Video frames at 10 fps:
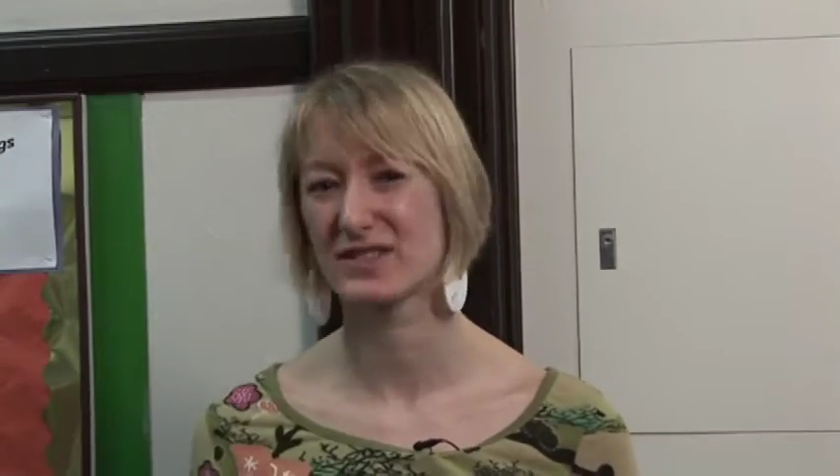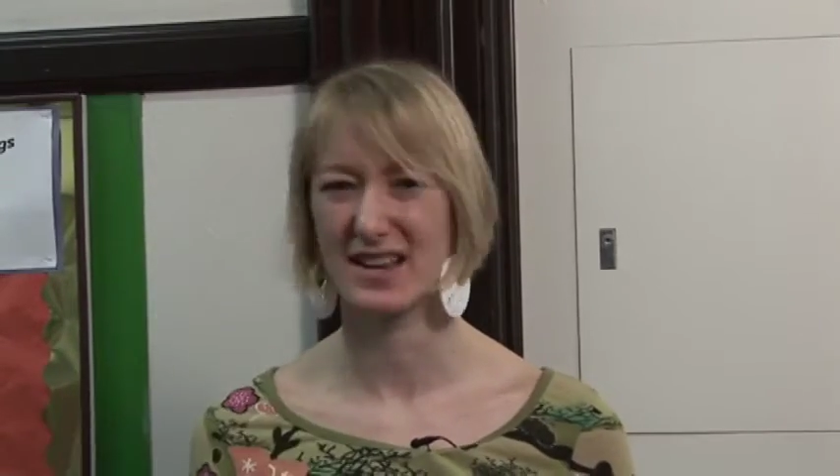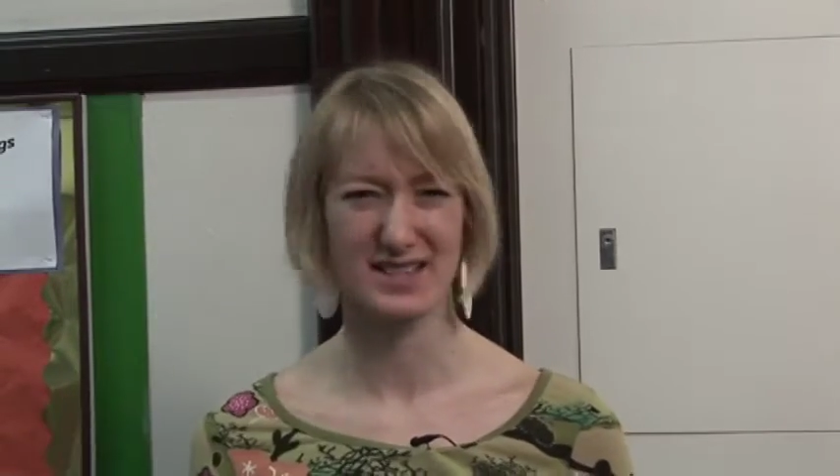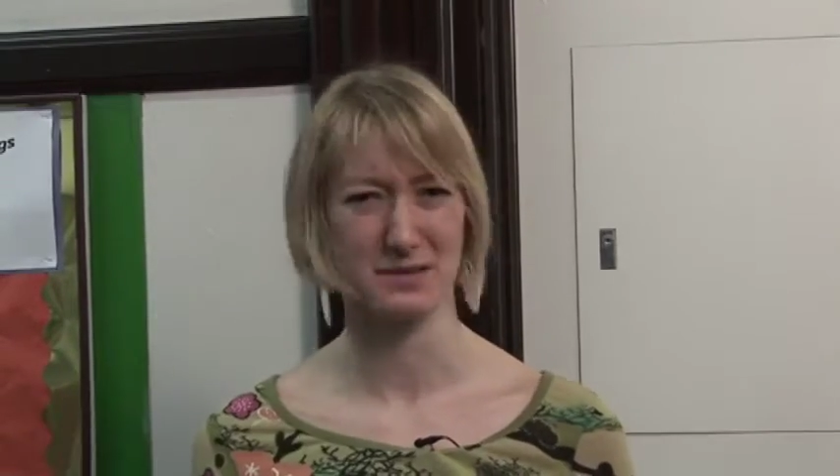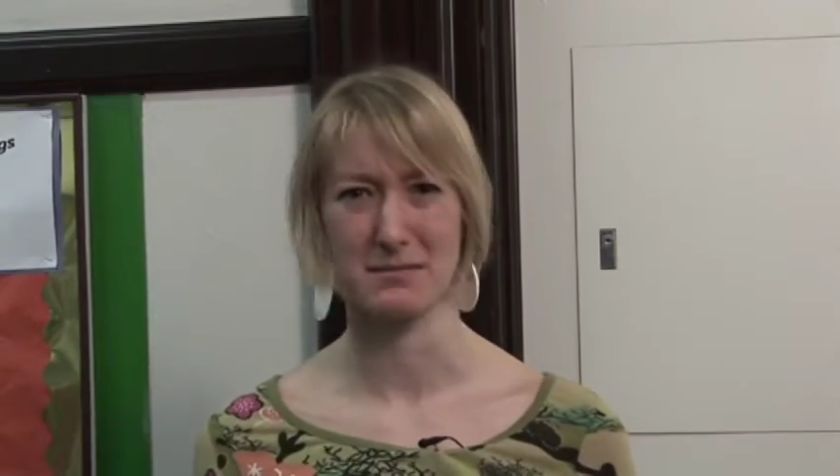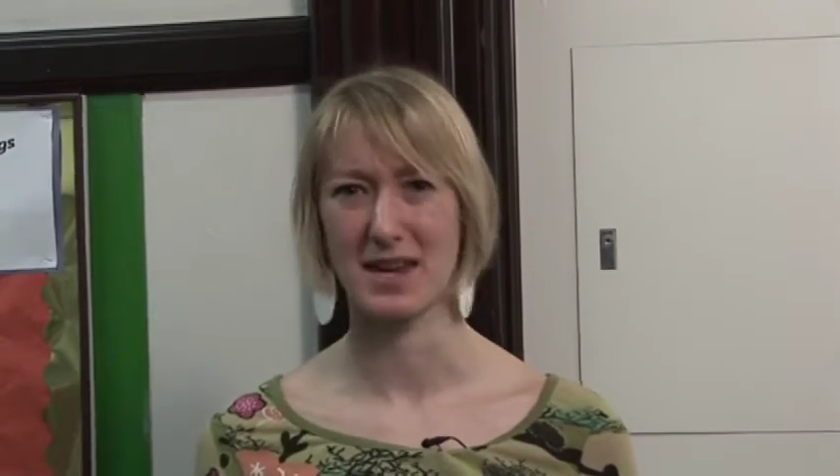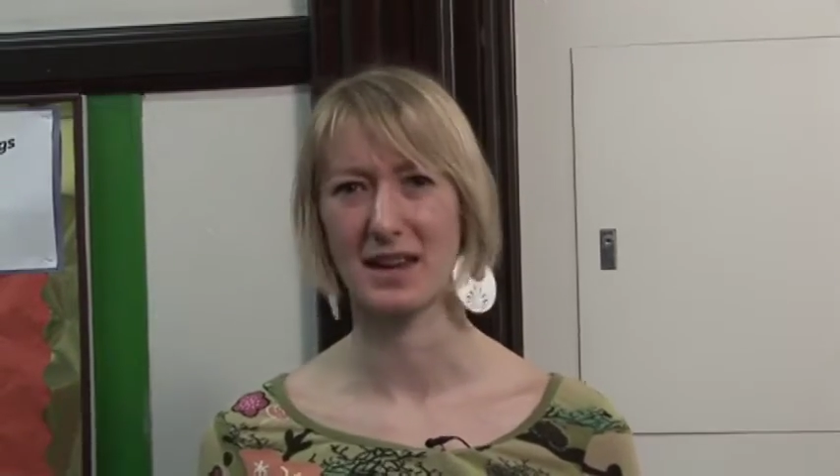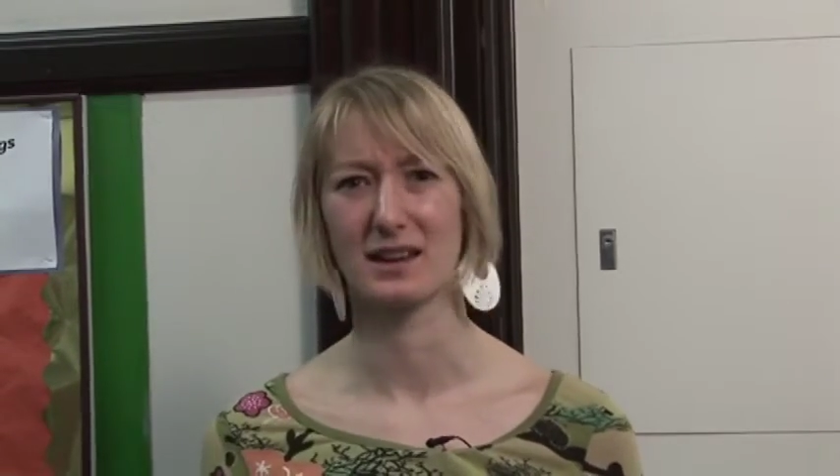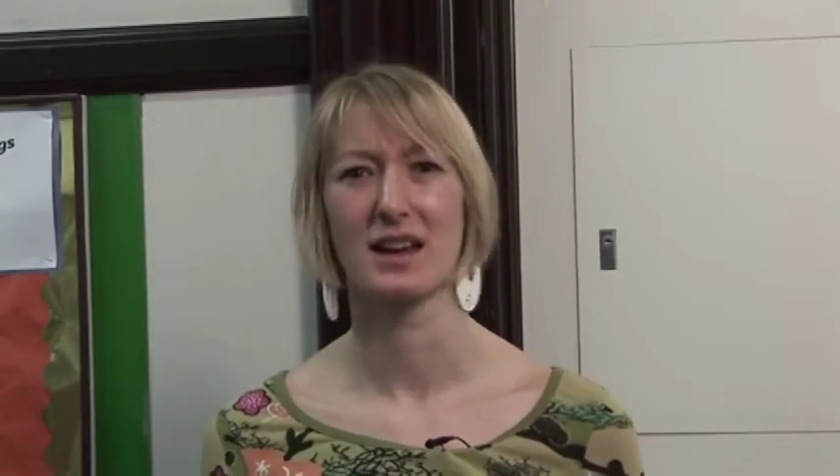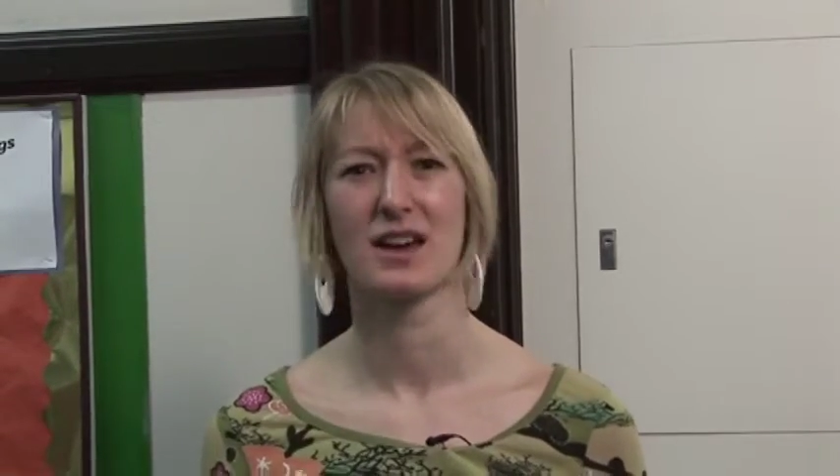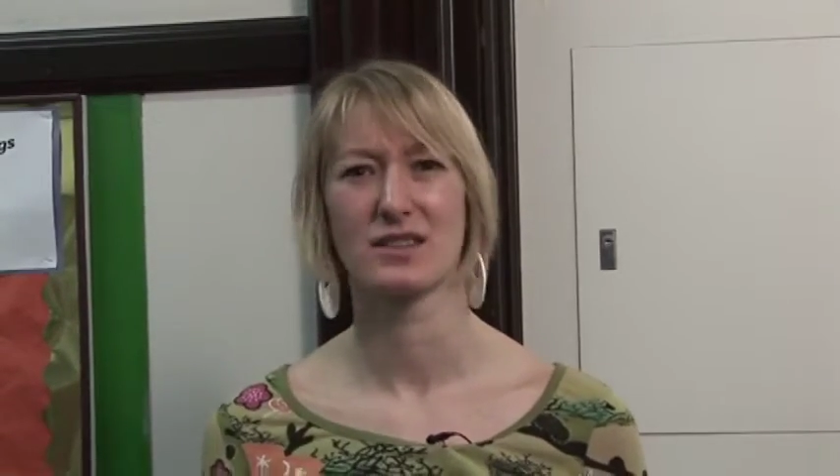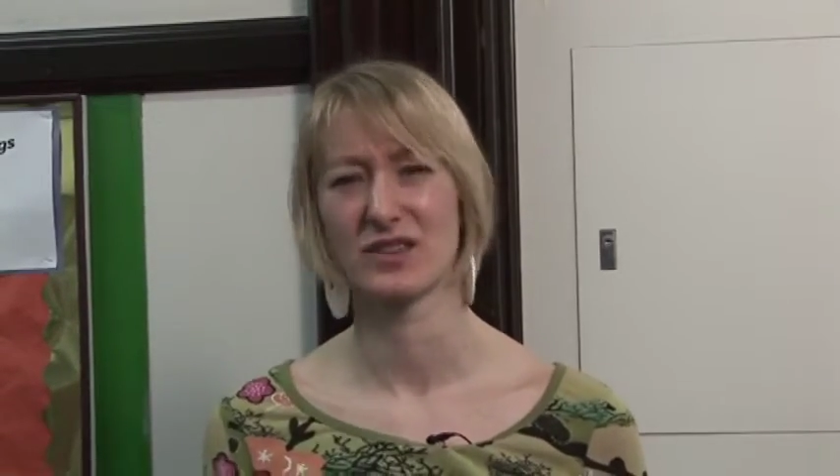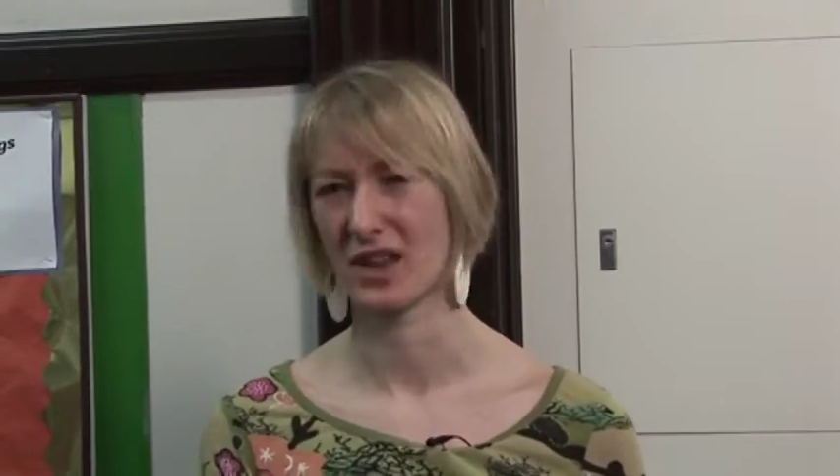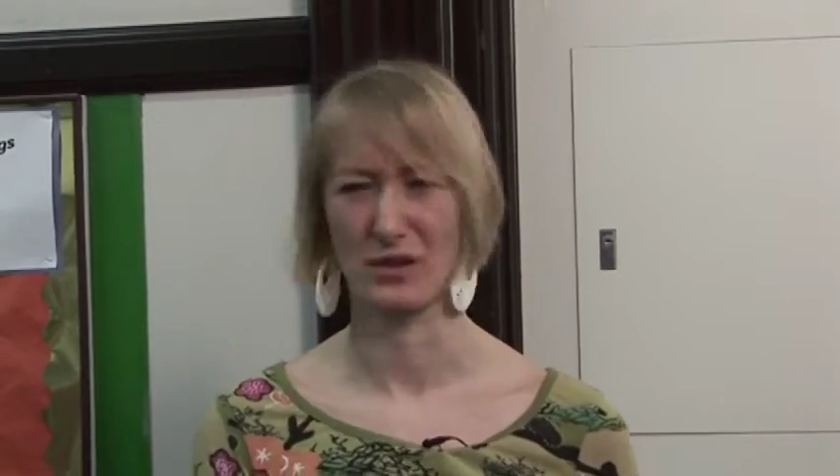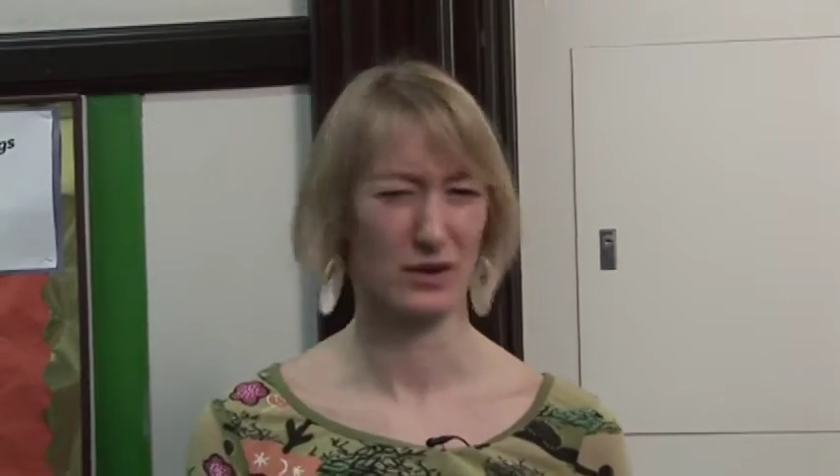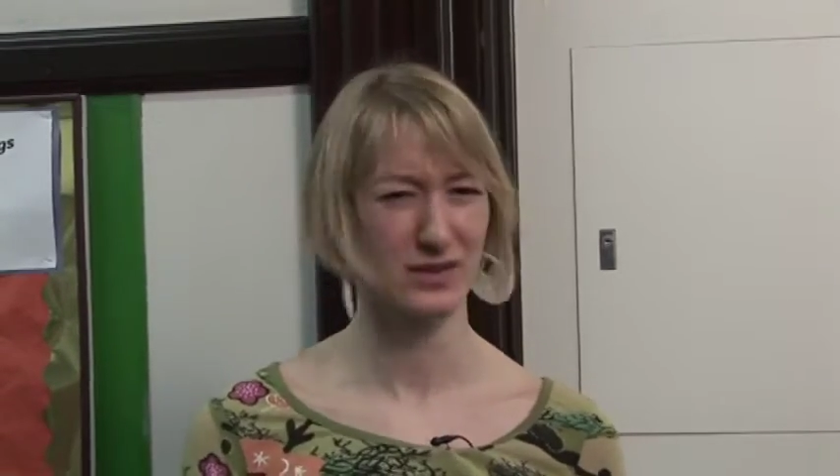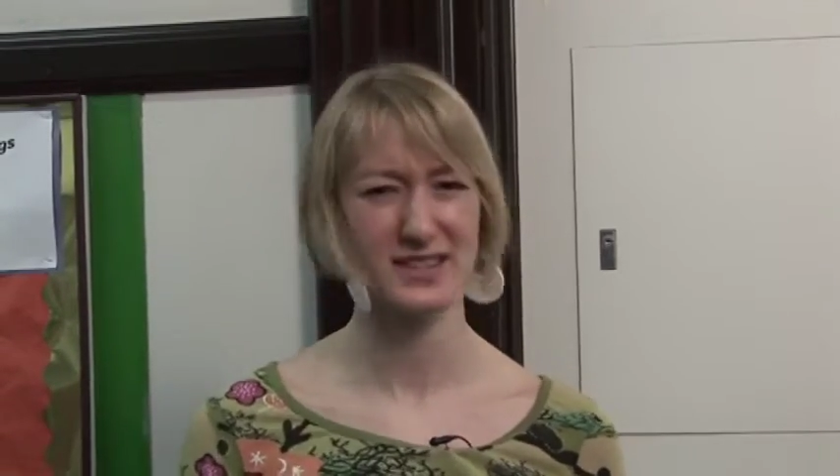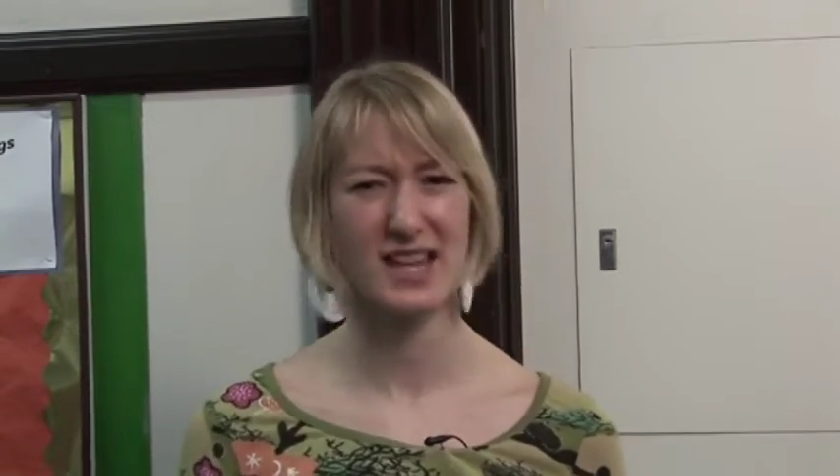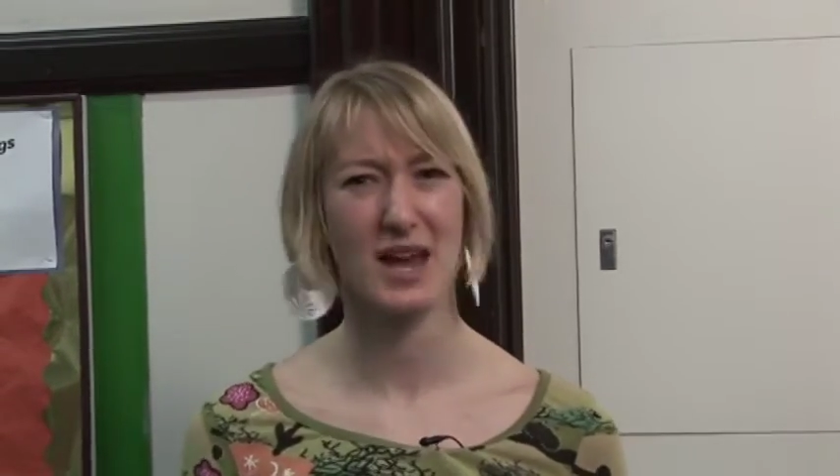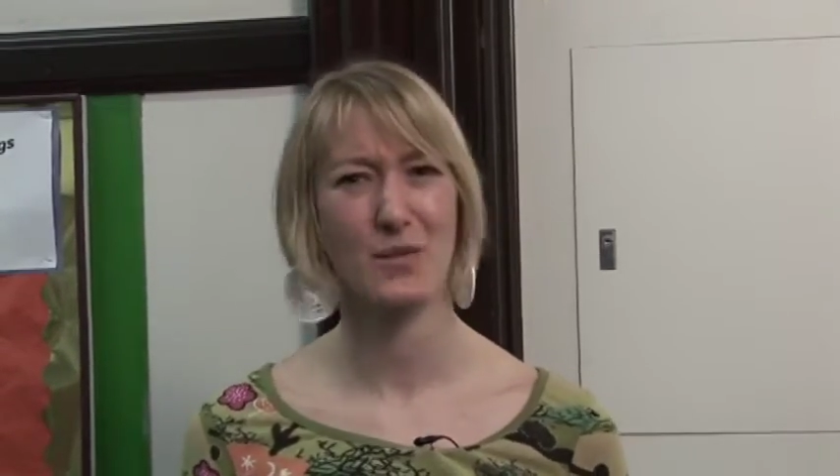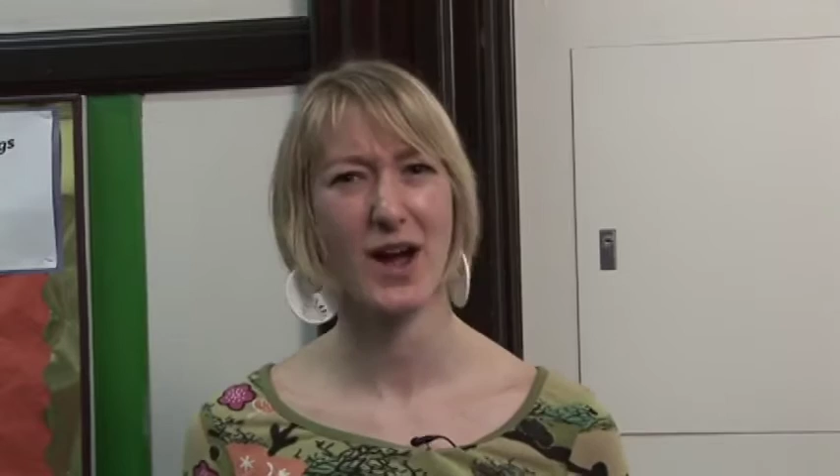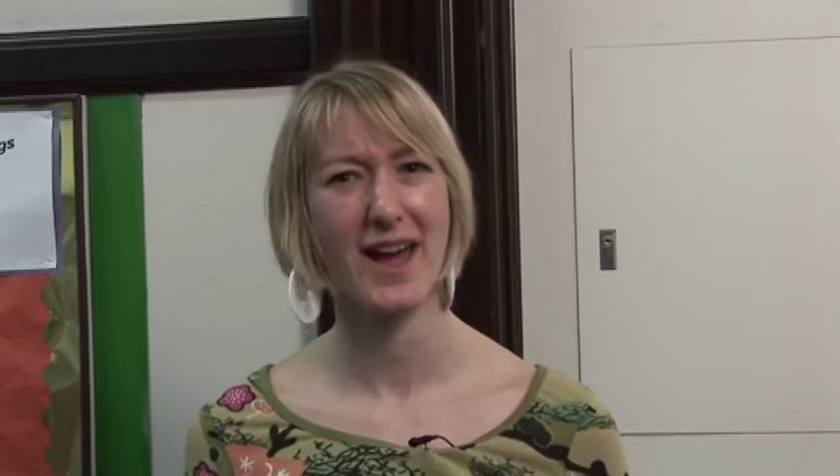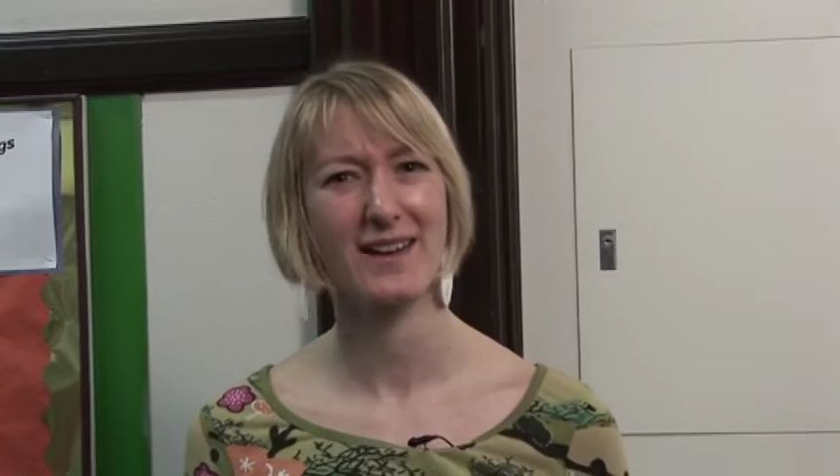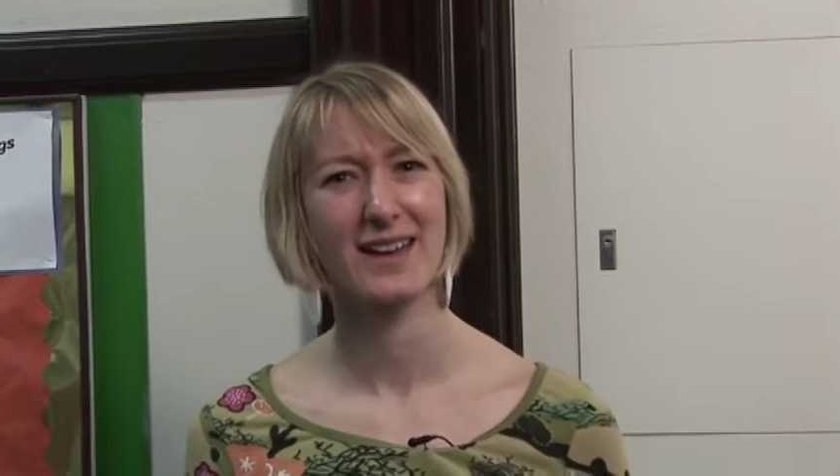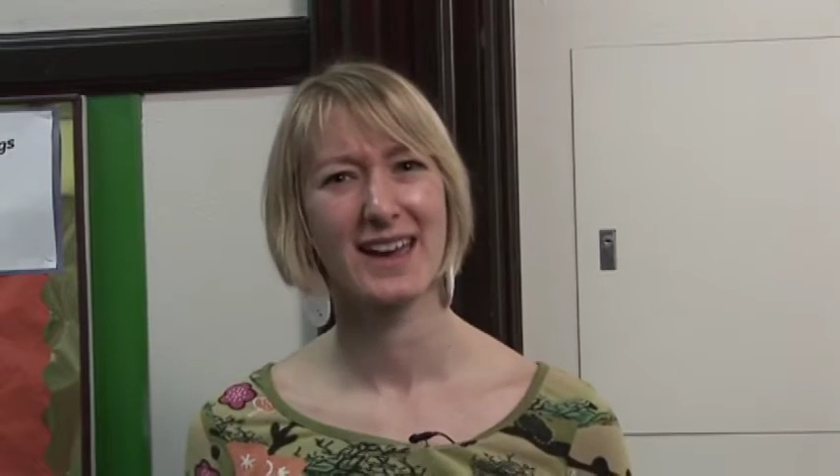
doesn't mean that they learn the same way.